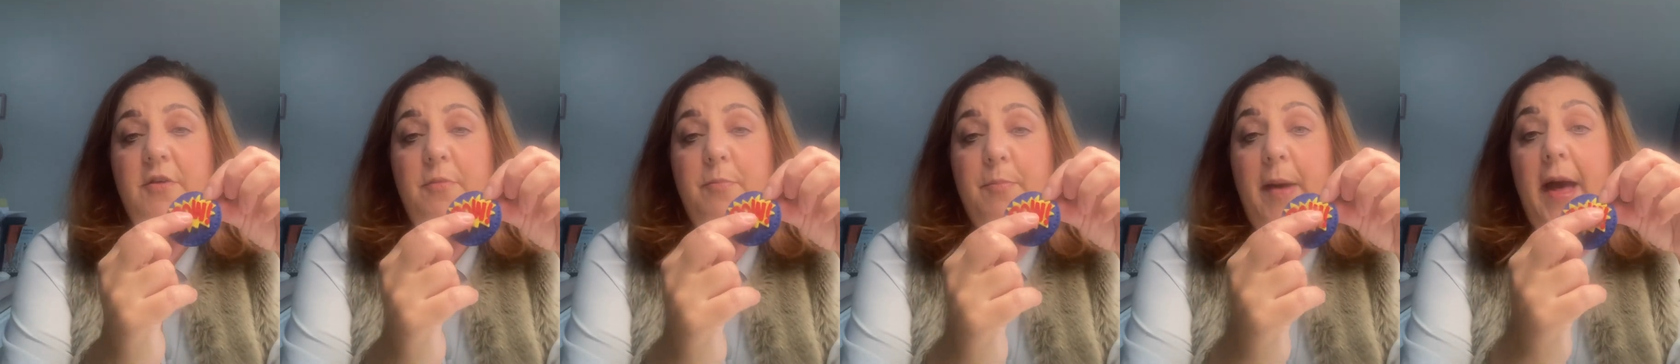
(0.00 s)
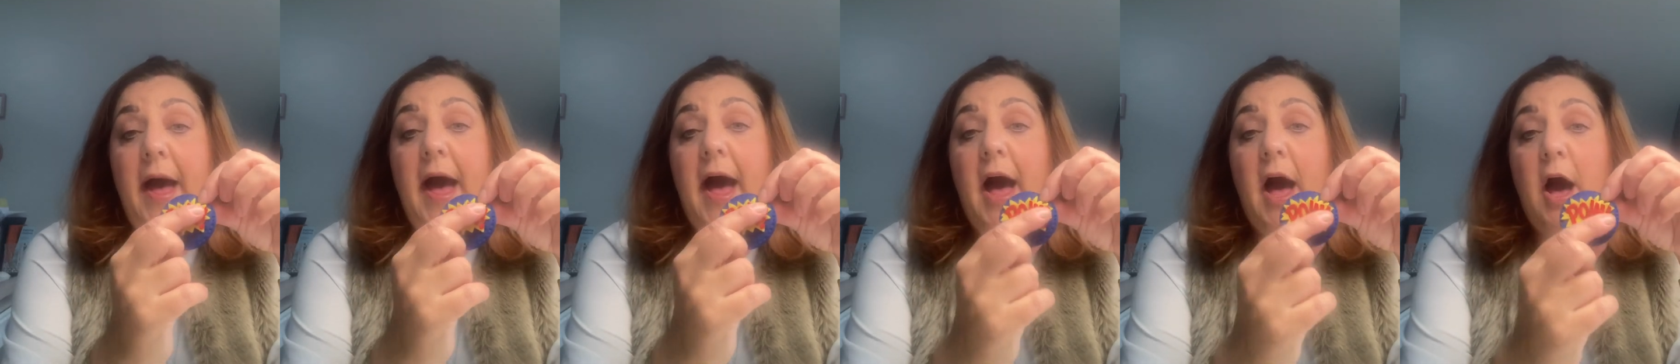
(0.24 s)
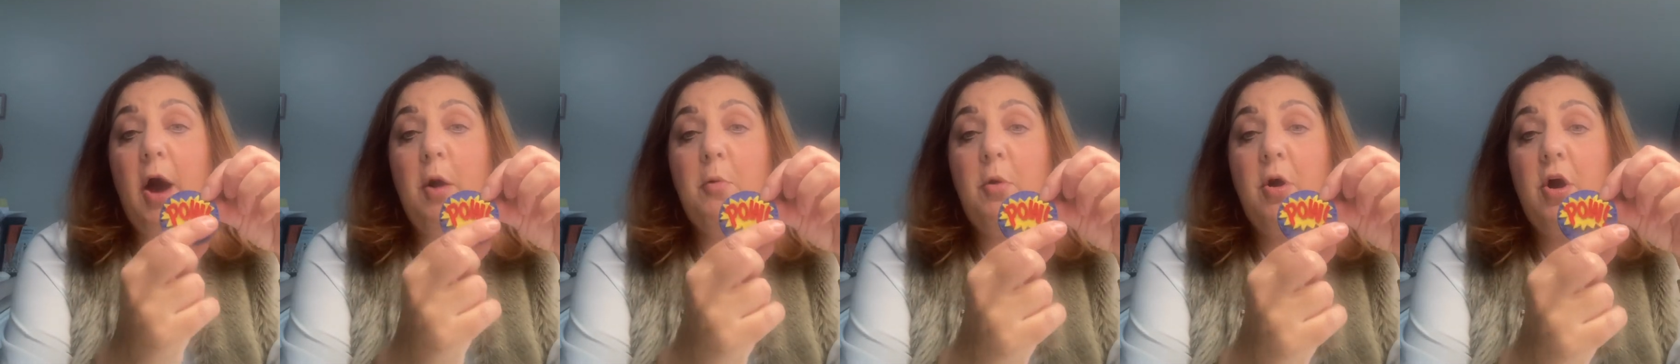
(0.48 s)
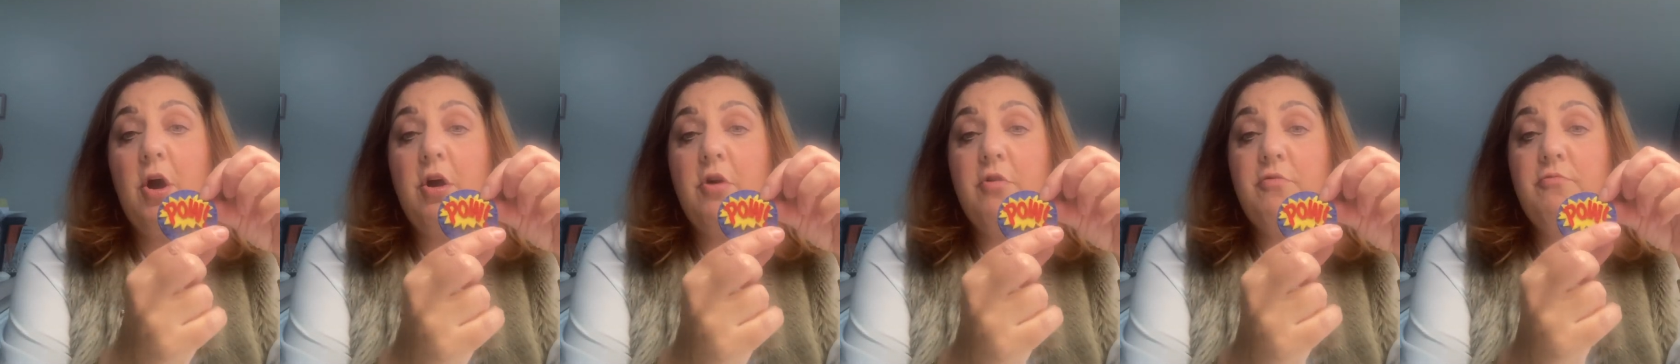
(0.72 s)

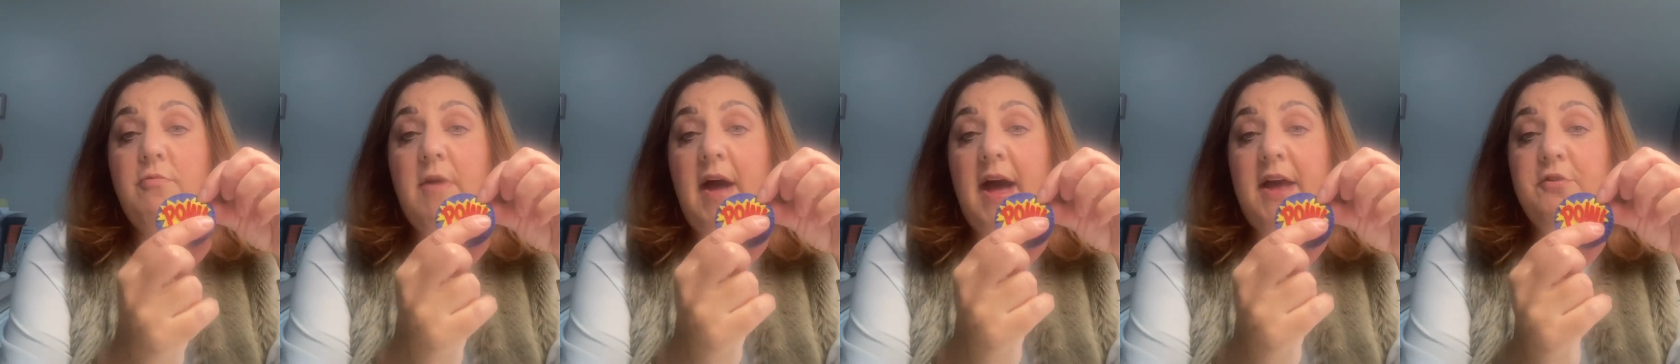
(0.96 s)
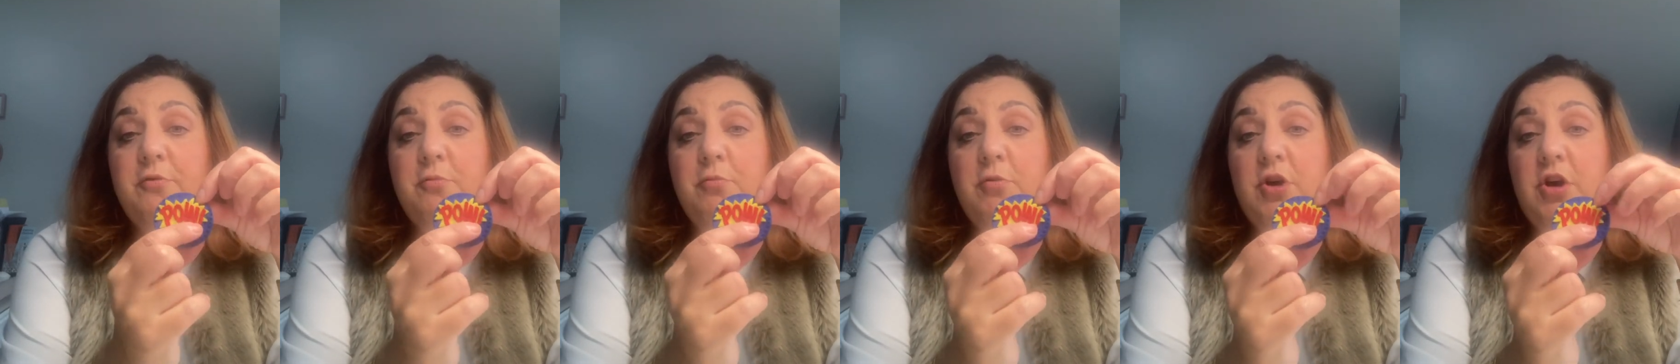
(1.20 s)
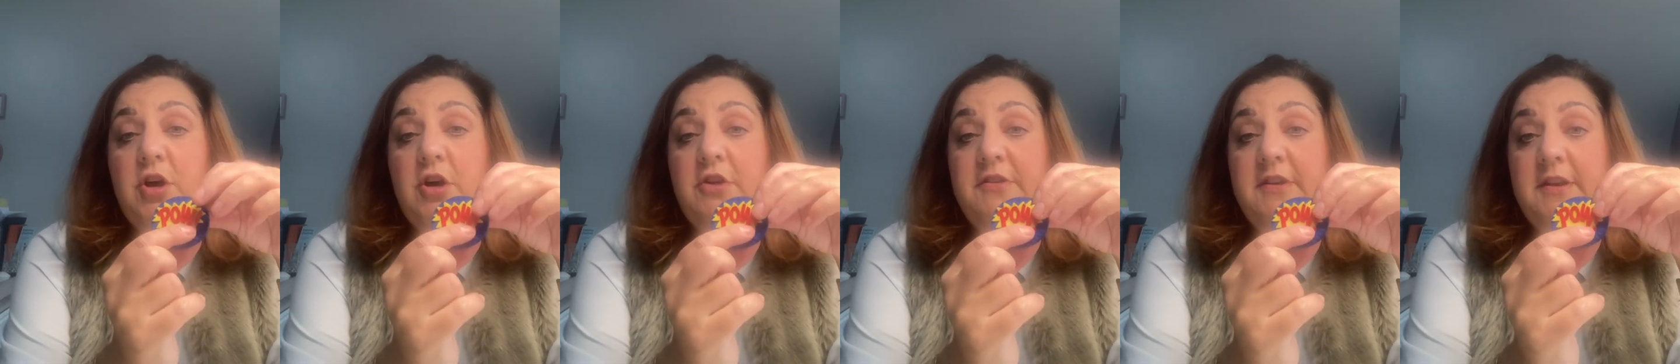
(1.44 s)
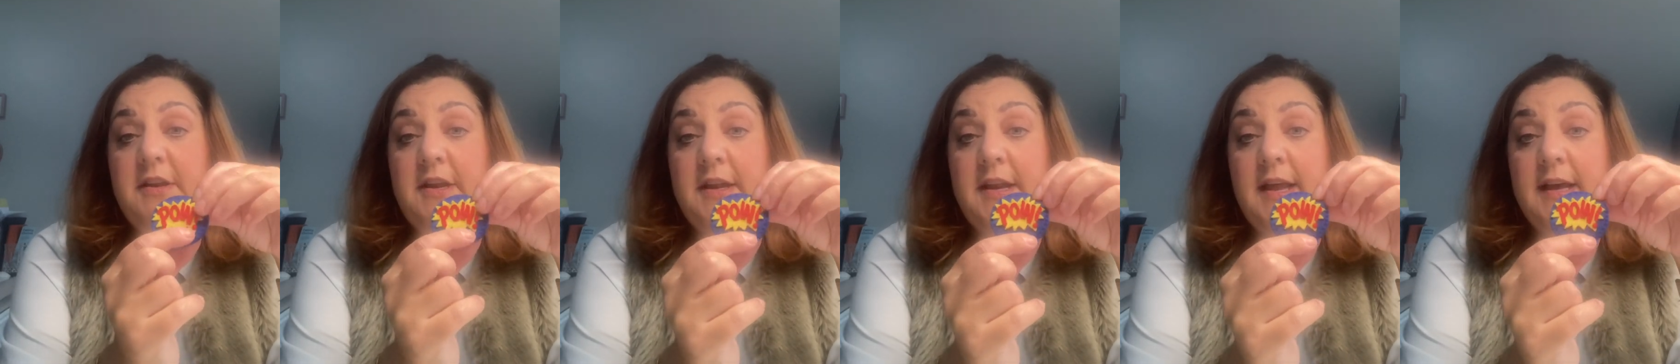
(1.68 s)
POW red wording and